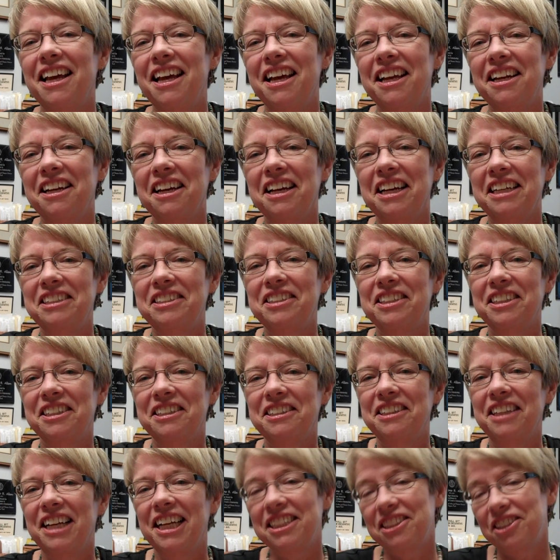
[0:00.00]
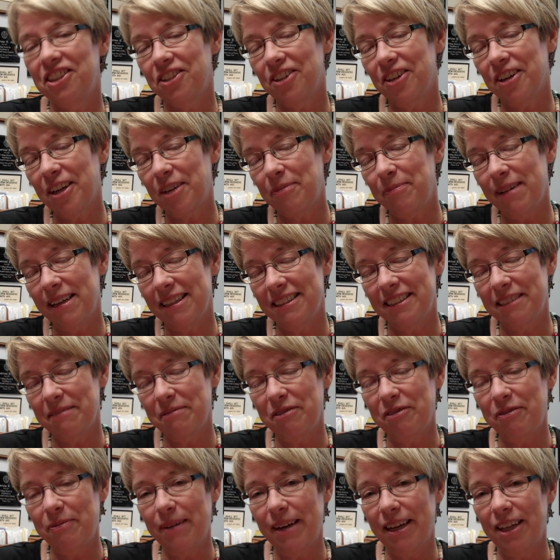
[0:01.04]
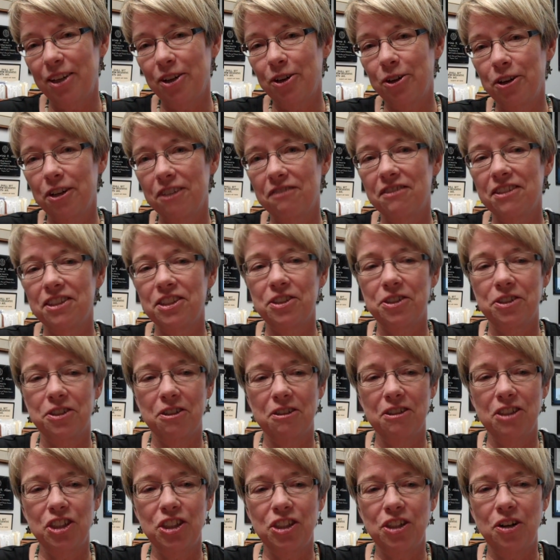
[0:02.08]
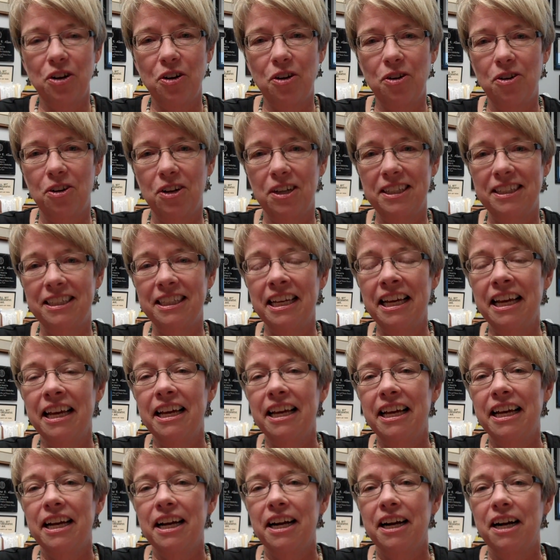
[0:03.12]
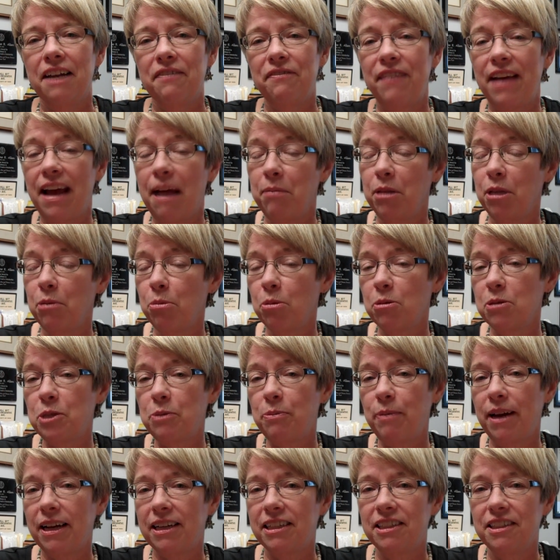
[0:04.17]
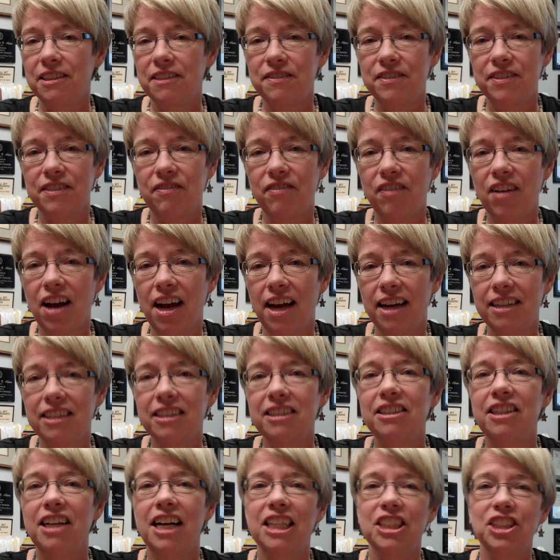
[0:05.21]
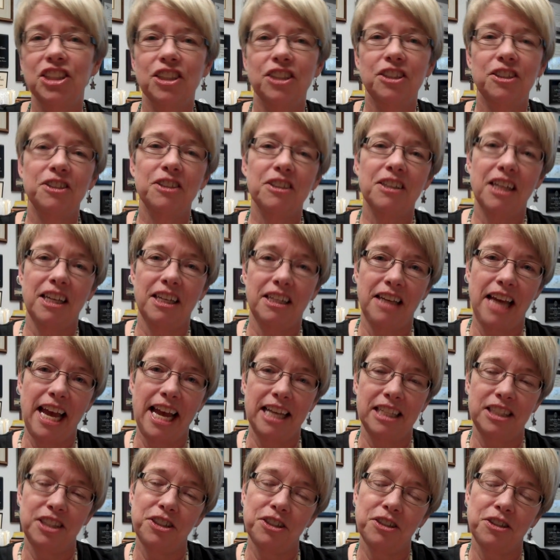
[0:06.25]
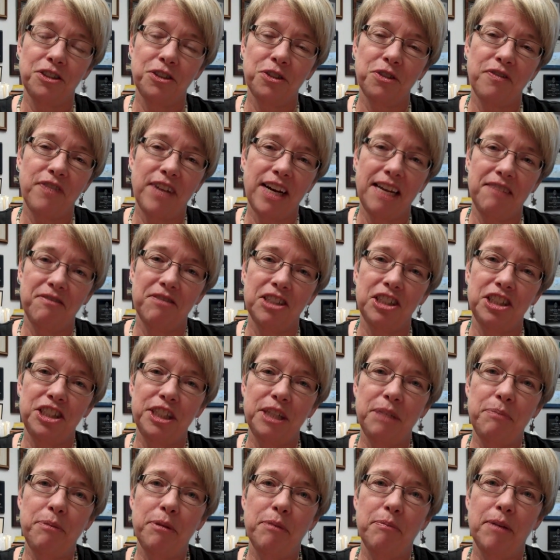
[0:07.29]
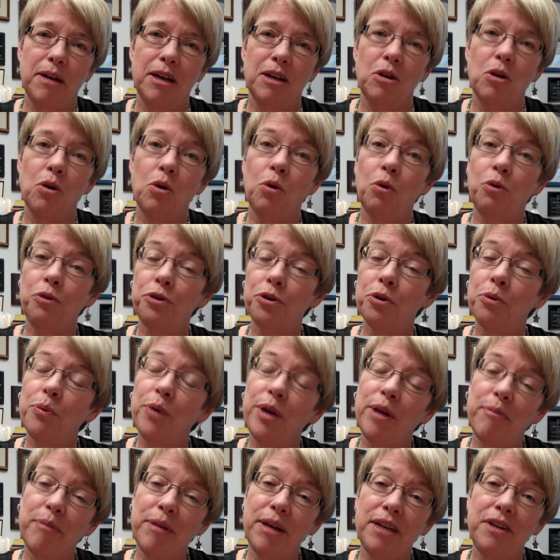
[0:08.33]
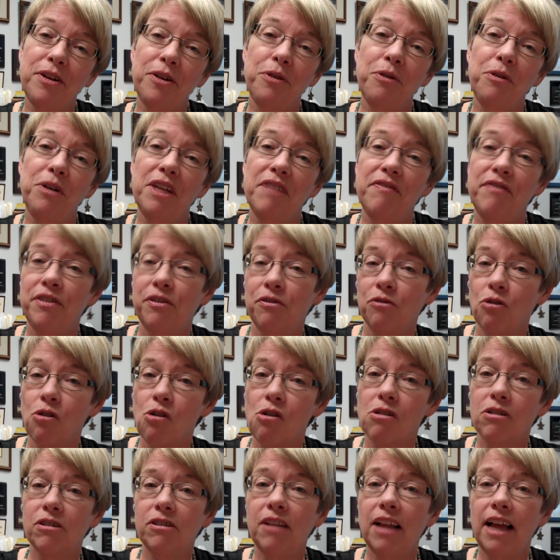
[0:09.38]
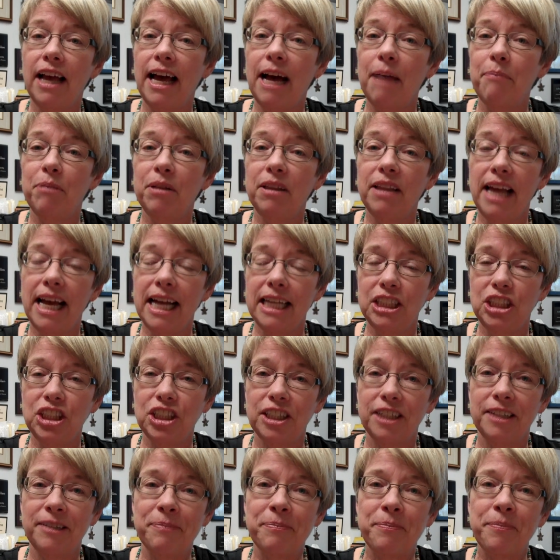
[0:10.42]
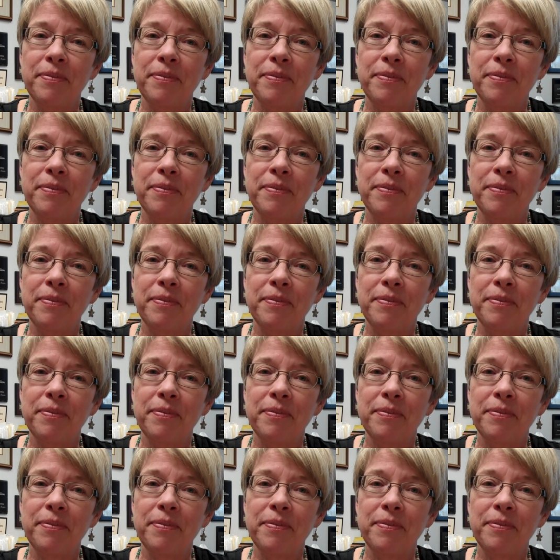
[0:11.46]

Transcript: and I'd like to talk about some of my current research on family perspectives of gynecological cancer survivorship among older women who live in rural Appalachia.